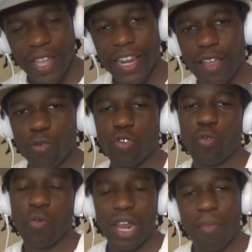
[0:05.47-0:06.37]
video
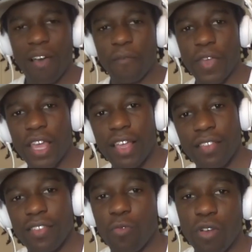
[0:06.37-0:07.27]
to one of my
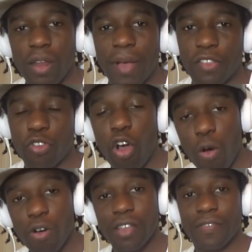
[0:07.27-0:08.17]
fans and one of my
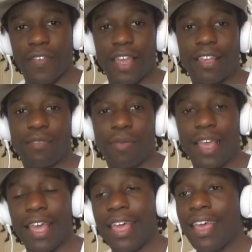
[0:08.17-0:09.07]
Star Wars fans
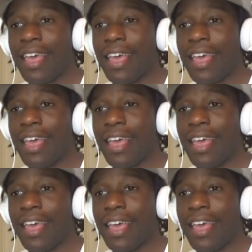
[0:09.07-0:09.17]
man